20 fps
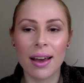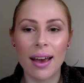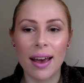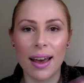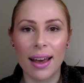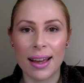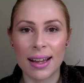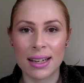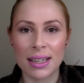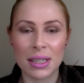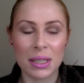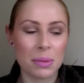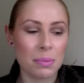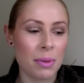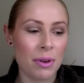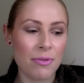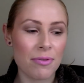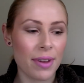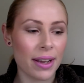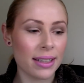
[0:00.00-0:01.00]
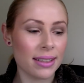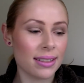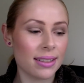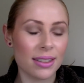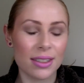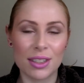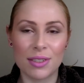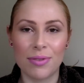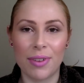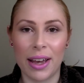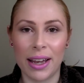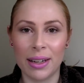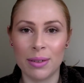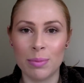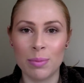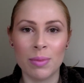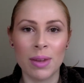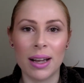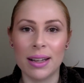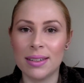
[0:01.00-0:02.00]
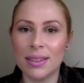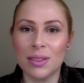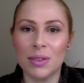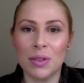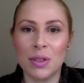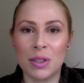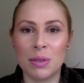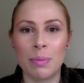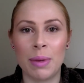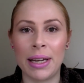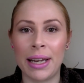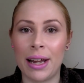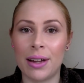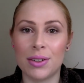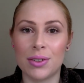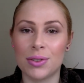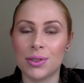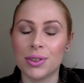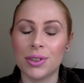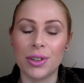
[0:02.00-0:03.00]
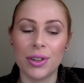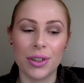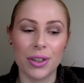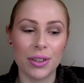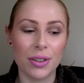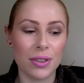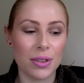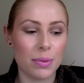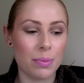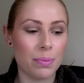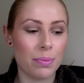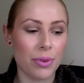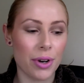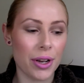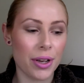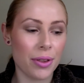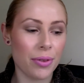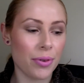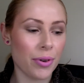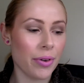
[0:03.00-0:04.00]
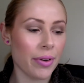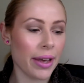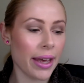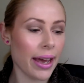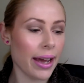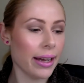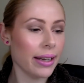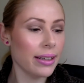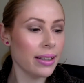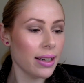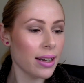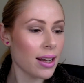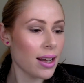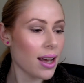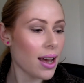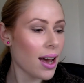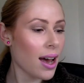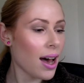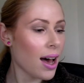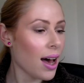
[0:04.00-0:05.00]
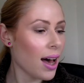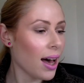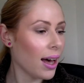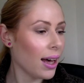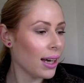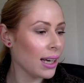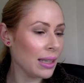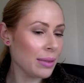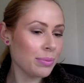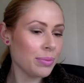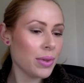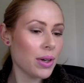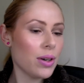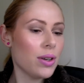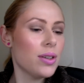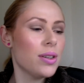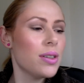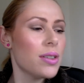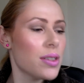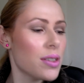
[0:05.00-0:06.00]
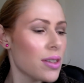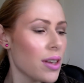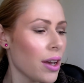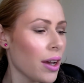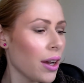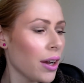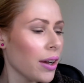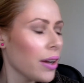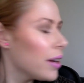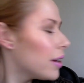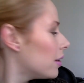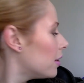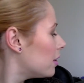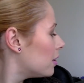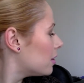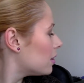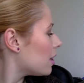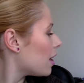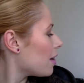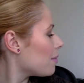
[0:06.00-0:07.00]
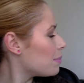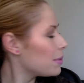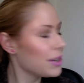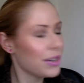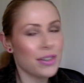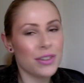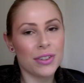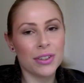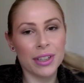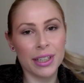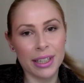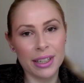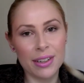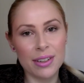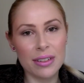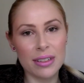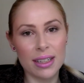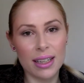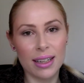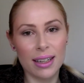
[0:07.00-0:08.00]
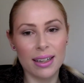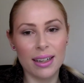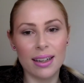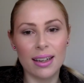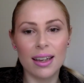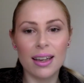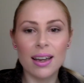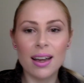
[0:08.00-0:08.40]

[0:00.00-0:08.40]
and my face looks fine as soon as my natural oils break through again. Also, I've been enjoying using